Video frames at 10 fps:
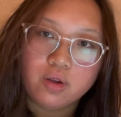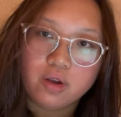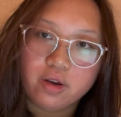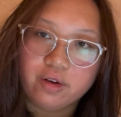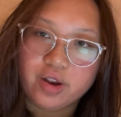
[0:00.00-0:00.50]

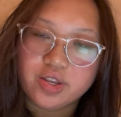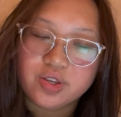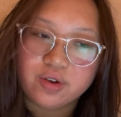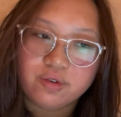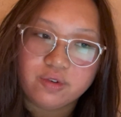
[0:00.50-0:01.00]
Alright,
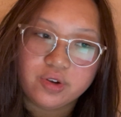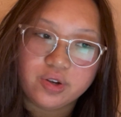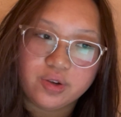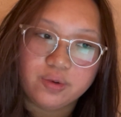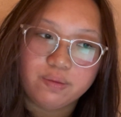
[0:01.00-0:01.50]
so
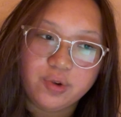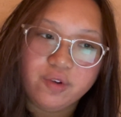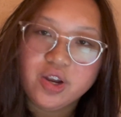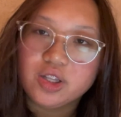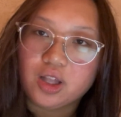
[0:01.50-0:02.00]
we're
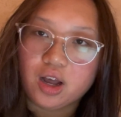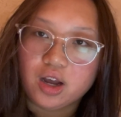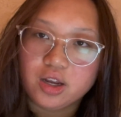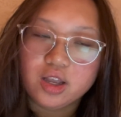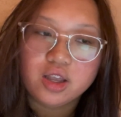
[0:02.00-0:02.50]
moving
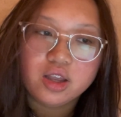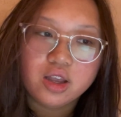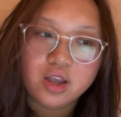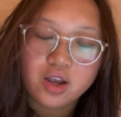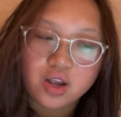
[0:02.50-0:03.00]
along.
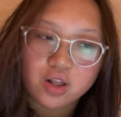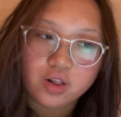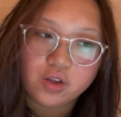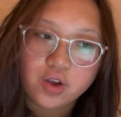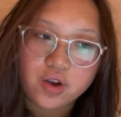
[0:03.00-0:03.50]

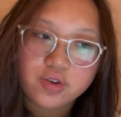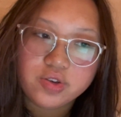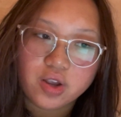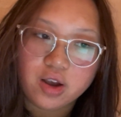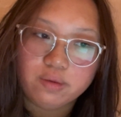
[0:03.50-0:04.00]
Glucose
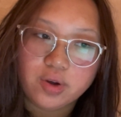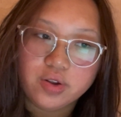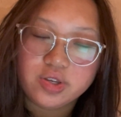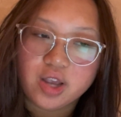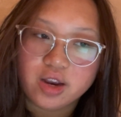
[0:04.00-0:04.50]
are
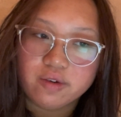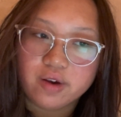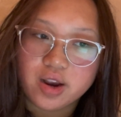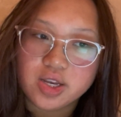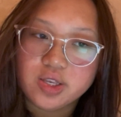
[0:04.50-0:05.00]

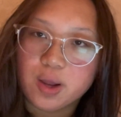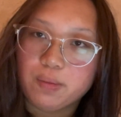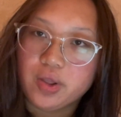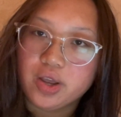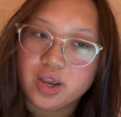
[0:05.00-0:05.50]
monosaccharides that
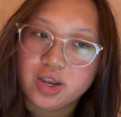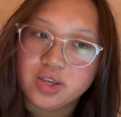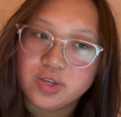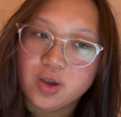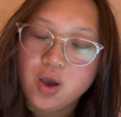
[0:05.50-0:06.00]

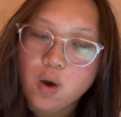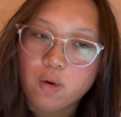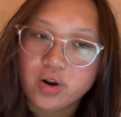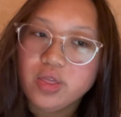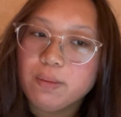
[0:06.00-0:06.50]
plays
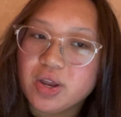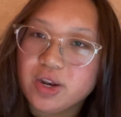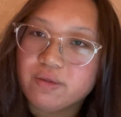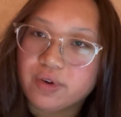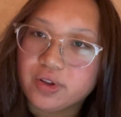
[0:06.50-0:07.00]
one of the many
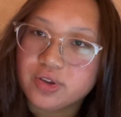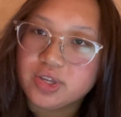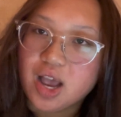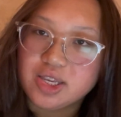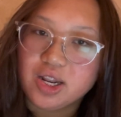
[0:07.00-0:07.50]
roles
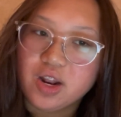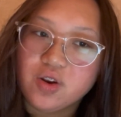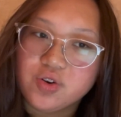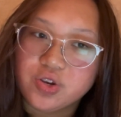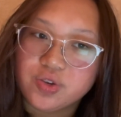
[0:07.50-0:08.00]
as an
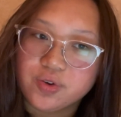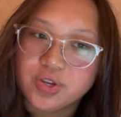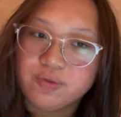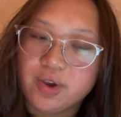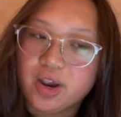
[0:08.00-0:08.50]
energy
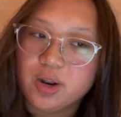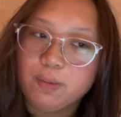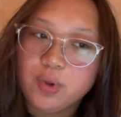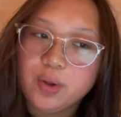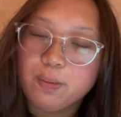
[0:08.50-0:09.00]
source for
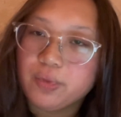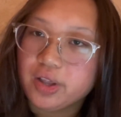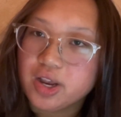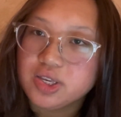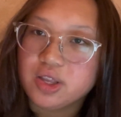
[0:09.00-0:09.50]
animal,
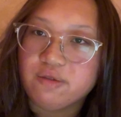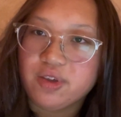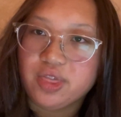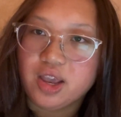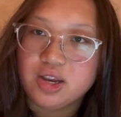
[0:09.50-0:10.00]
plants,
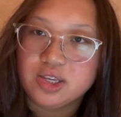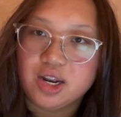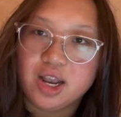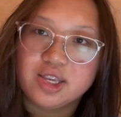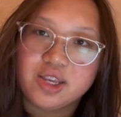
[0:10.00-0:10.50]
living things, and
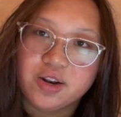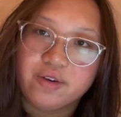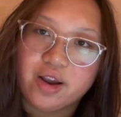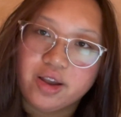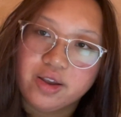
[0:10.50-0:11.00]

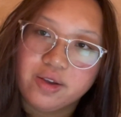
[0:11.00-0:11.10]
etc.